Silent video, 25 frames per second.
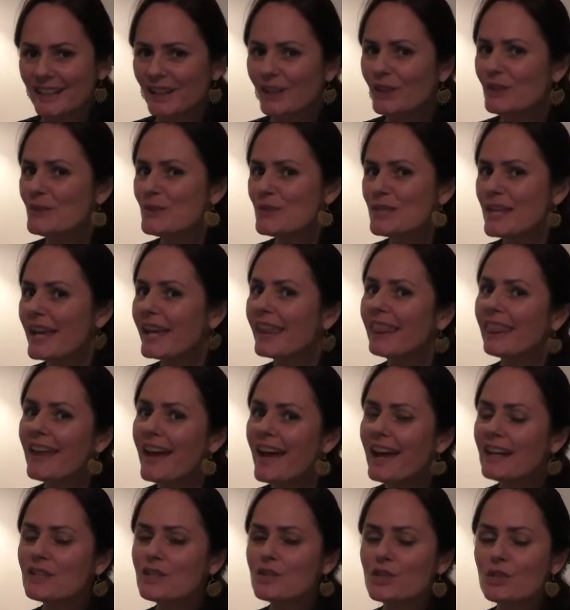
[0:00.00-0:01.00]
Can you say
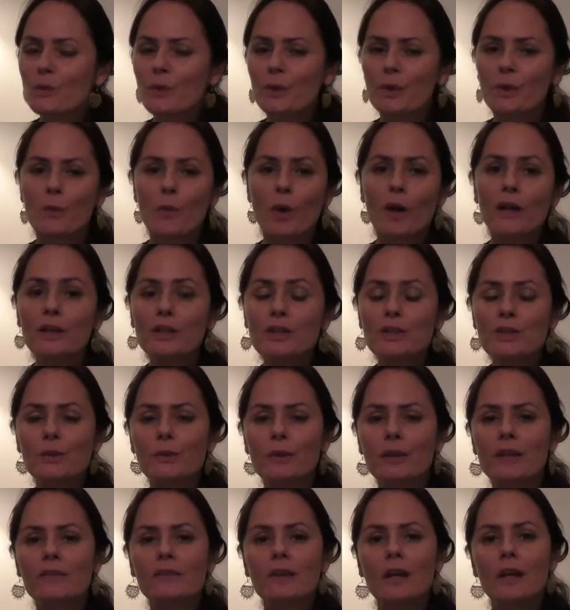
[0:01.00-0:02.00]
that? So what you want to
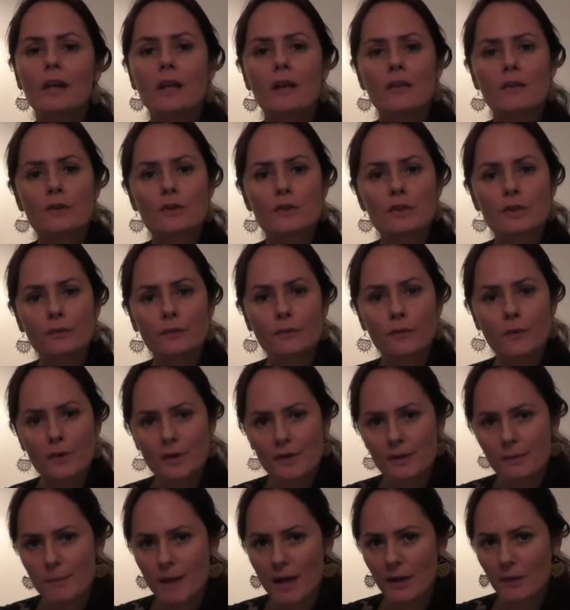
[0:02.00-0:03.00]
do is, there's the
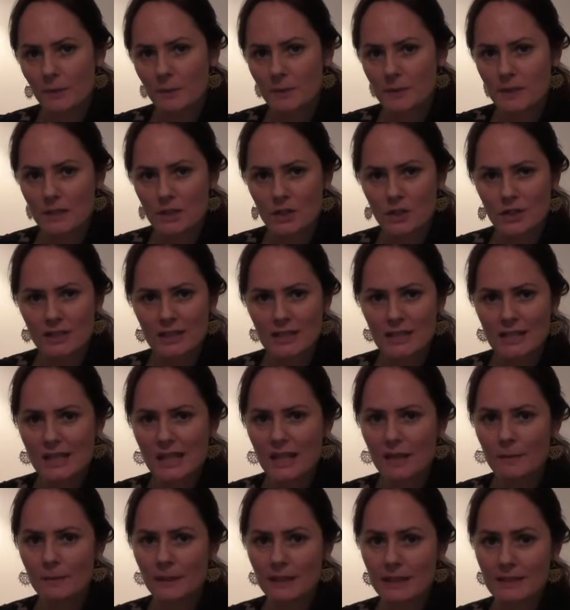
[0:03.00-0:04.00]
fourth mouth position
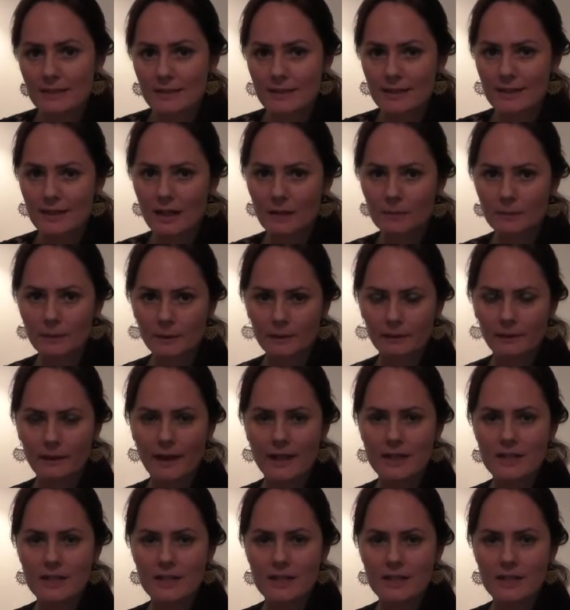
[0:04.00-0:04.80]
T, but it's doubled.